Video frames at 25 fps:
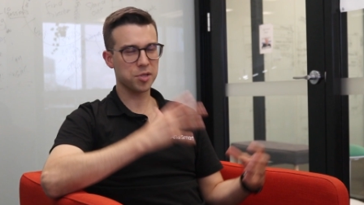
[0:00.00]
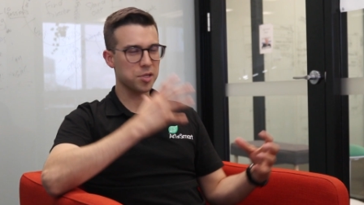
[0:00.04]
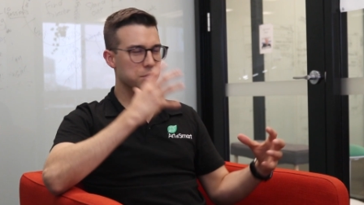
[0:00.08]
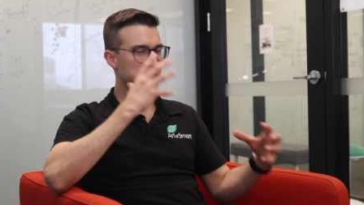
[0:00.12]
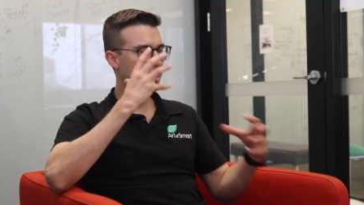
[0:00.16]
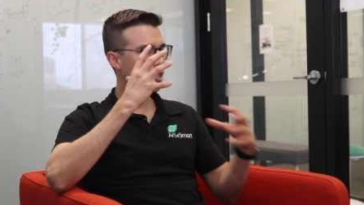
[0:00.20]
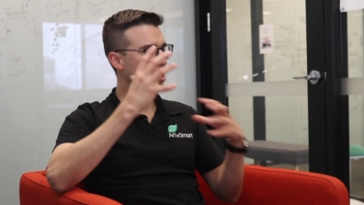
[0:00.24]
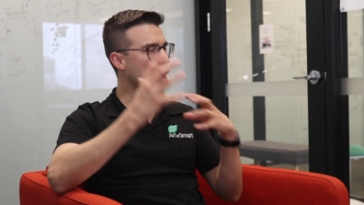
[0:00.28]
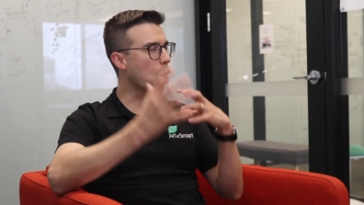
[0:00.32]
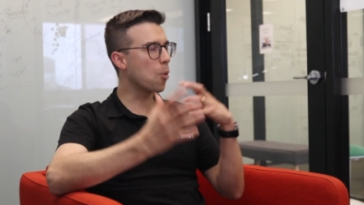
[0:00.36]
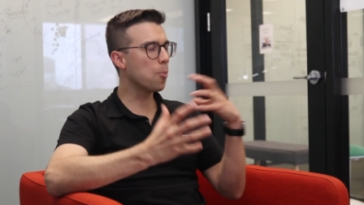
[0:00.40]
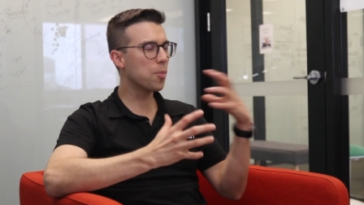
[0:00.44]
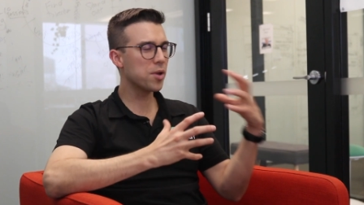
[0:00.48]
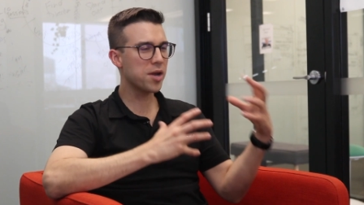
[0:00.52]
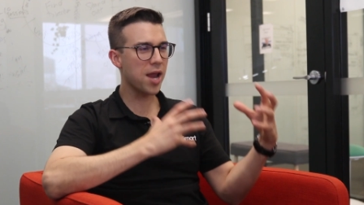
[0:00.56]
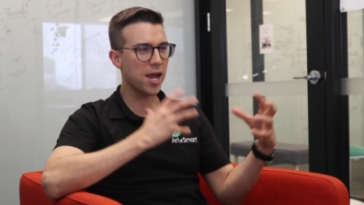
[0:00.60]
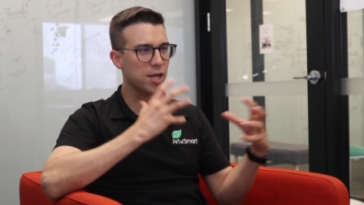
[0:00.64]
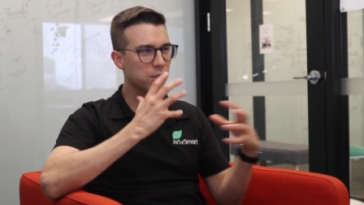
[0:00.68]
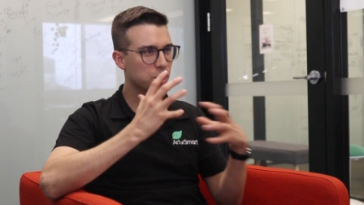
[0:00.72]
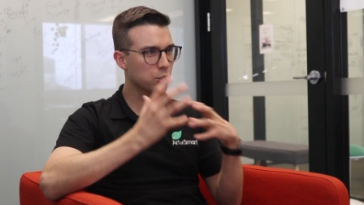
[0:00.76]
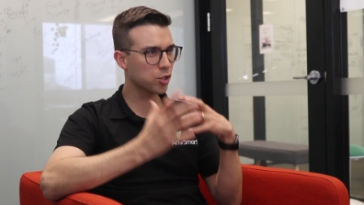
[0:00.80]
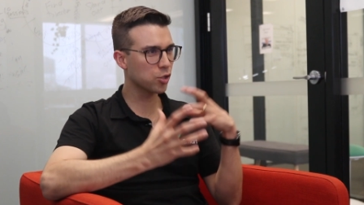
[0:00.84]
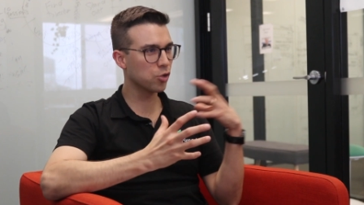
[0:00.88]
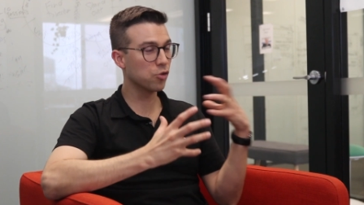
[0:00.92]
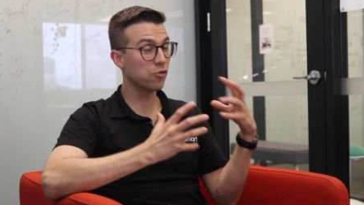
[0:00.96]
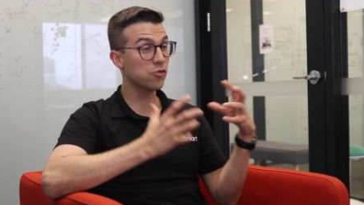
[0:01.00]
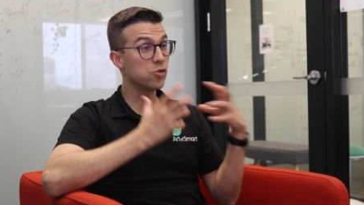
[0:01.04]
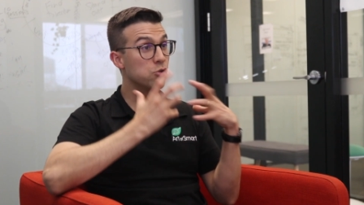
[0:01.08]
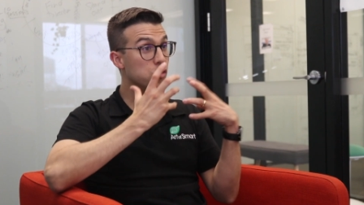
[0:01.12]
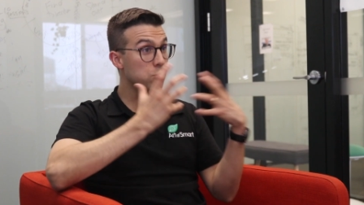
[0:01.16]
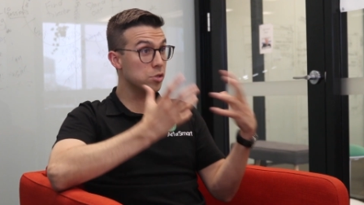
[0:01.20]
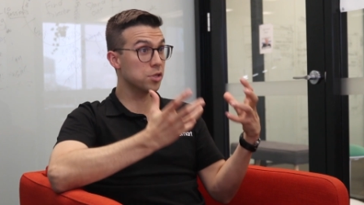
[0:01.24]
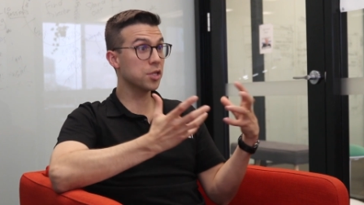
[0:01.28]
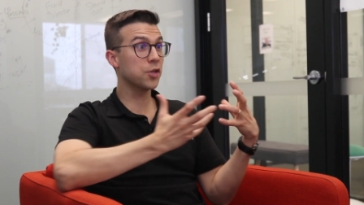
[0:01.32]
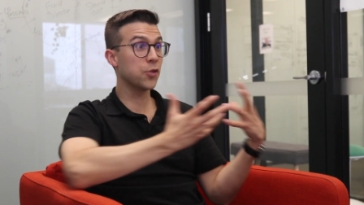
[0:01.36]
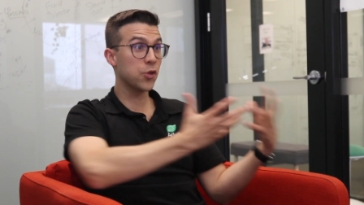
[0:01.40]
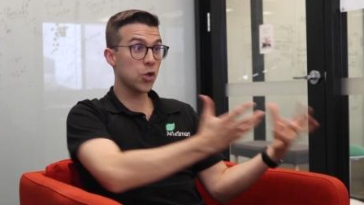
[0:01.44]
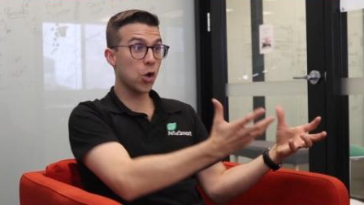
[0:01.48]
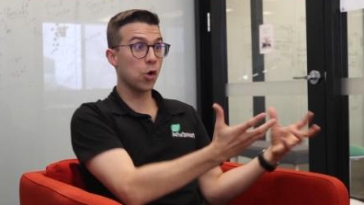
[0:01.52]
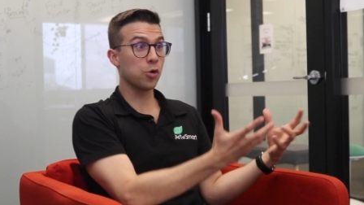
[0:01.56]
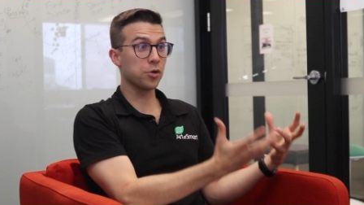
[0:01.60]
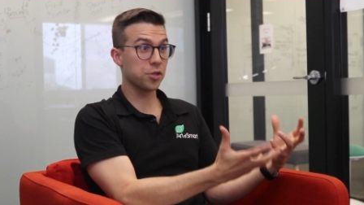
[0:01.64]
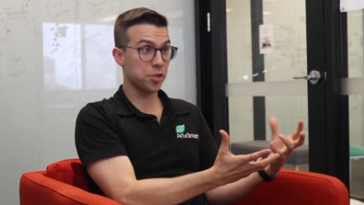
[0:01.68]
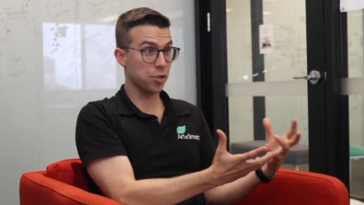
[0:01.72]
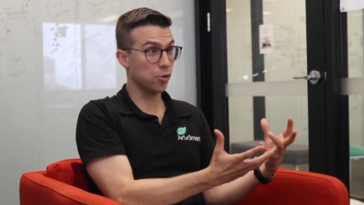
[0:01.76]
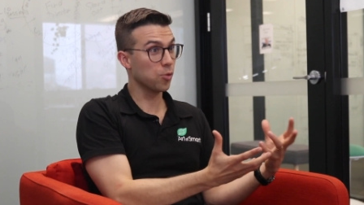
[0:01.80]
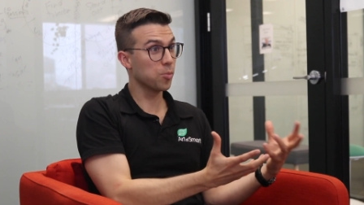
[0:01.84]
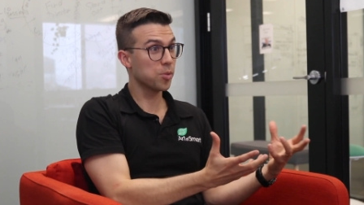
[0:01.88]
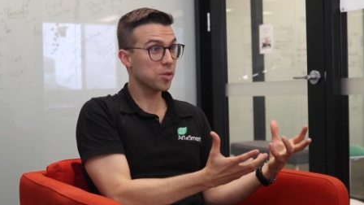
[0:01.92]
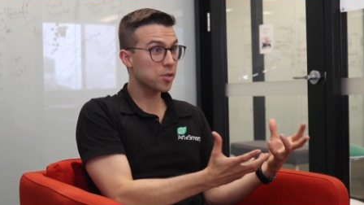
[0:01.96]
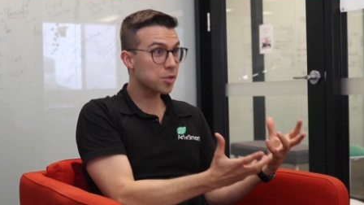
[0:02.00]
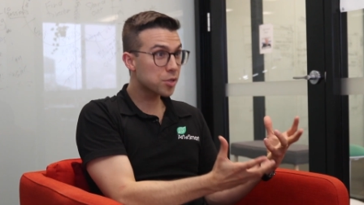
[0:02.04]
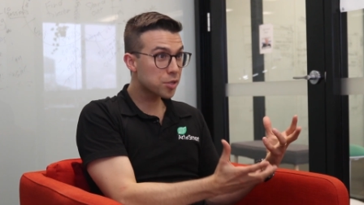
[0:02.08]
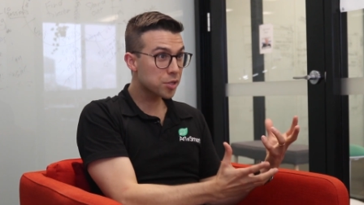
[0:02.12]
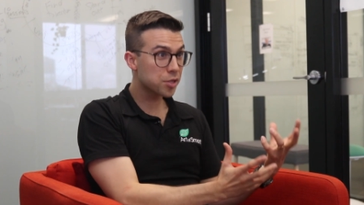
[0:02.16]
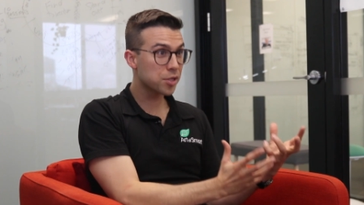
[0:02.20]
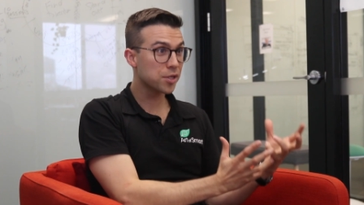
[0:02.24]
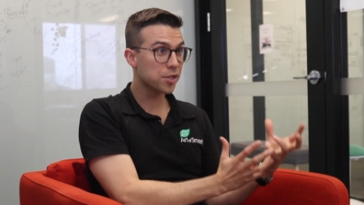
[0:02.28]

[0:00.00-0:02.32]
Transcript: it's a combination of using the old syllabus,